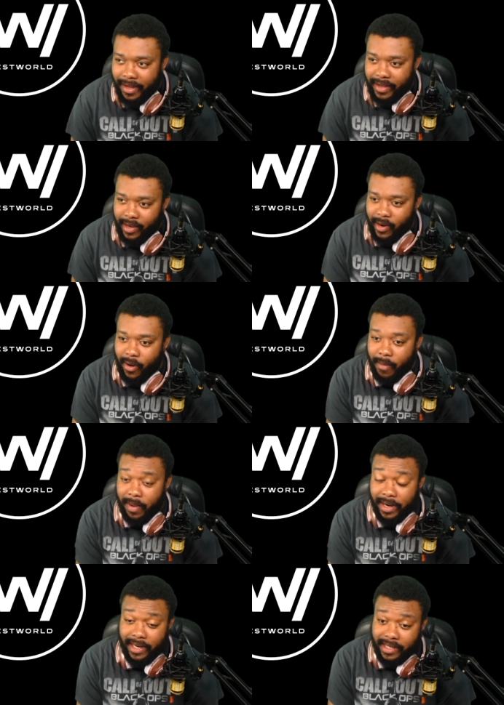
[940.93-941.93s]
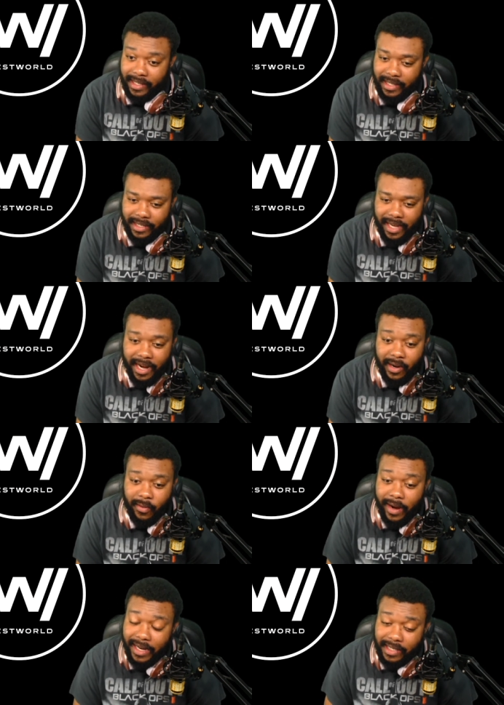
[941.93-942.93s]
You know, but this is getting
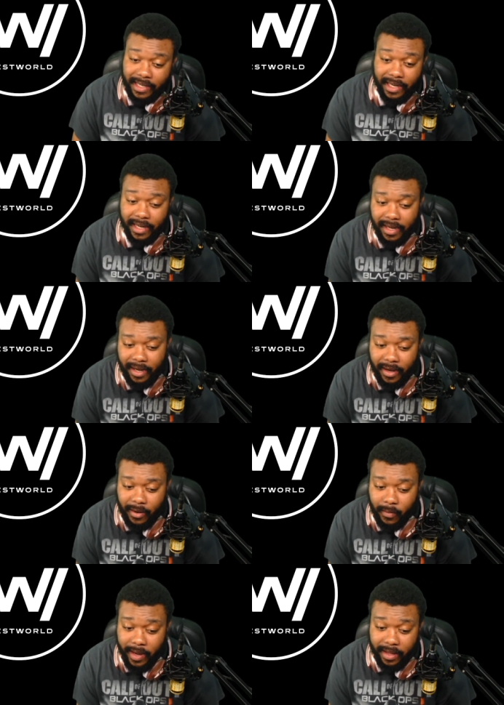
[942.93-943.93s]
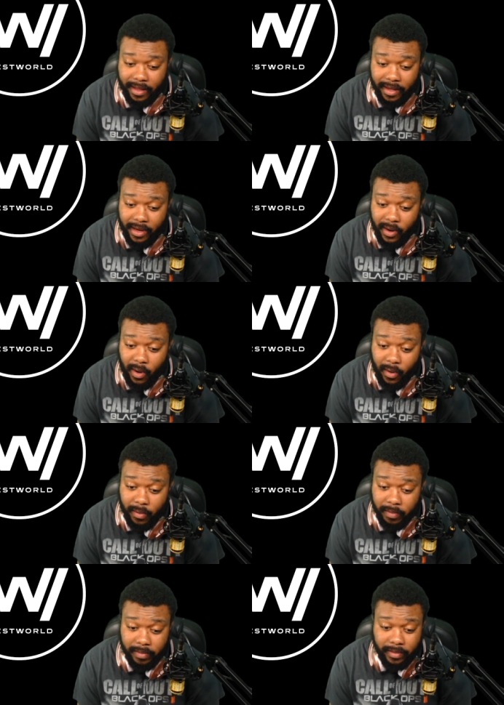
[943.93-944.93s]
crazy with, you know,
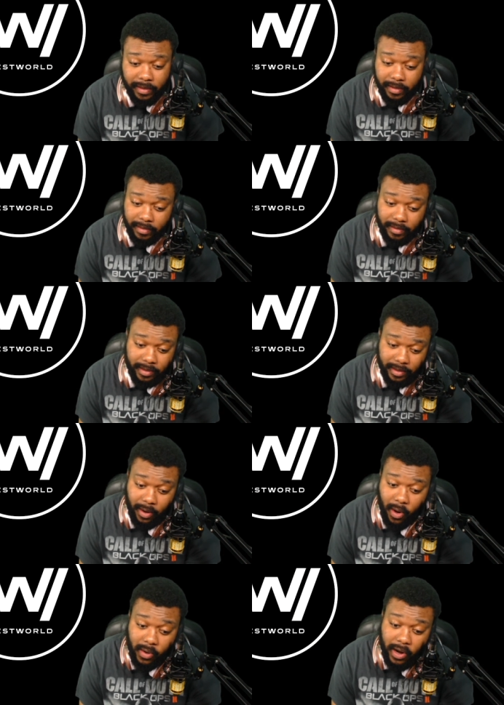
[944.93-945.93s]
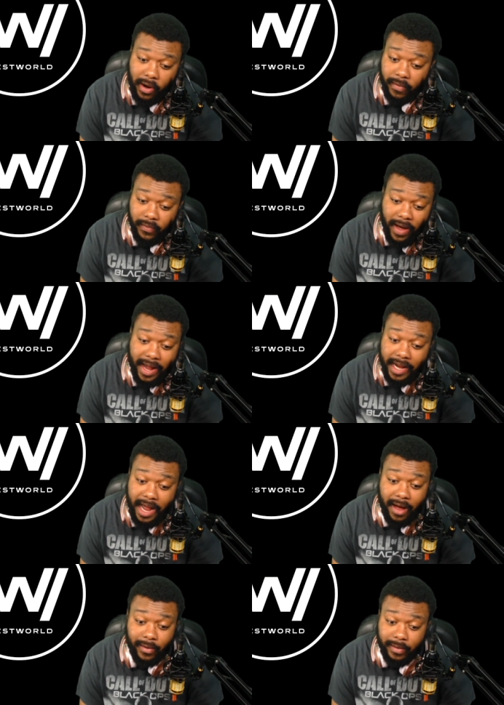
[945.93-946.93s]
old girl finding
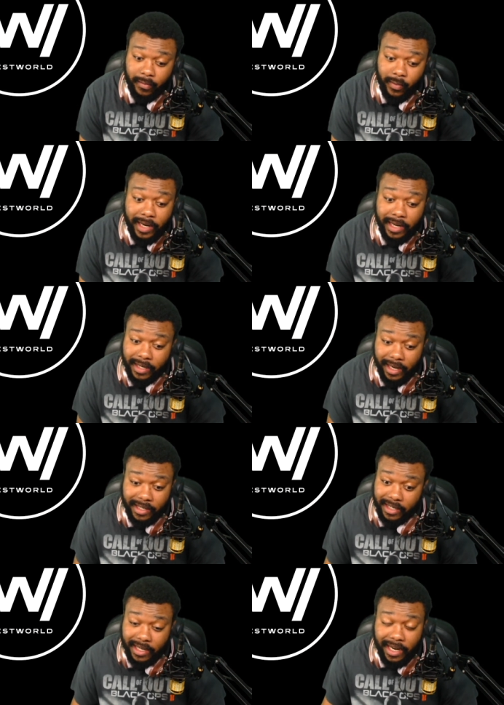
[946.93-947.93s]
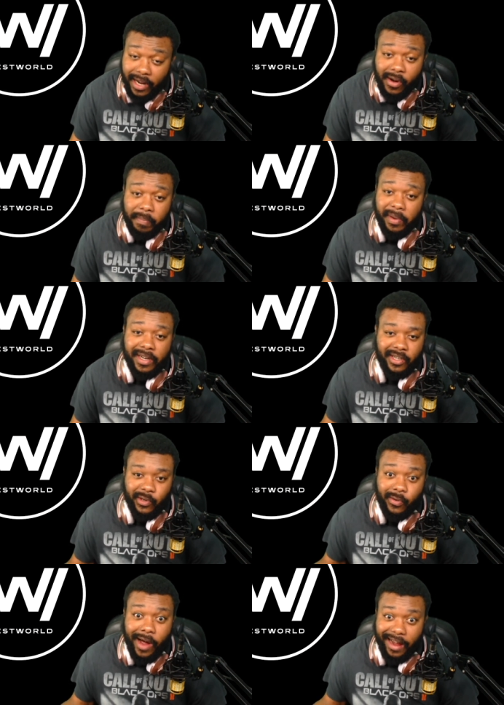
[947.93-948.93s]
out. Really, she literally pulled a
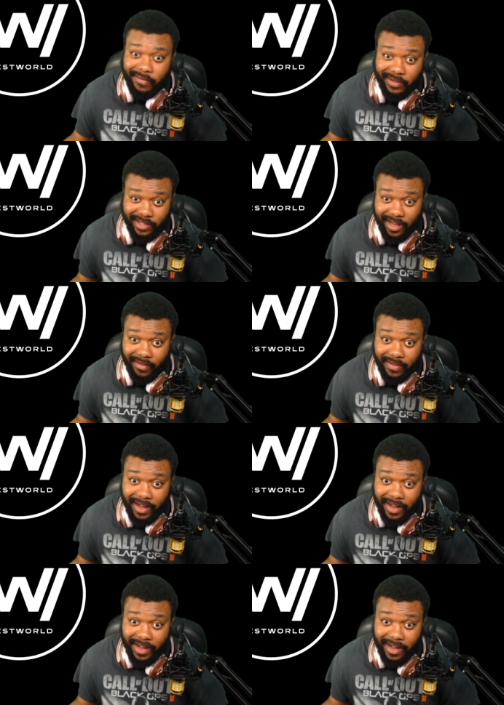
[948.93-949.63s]
screw out of herself.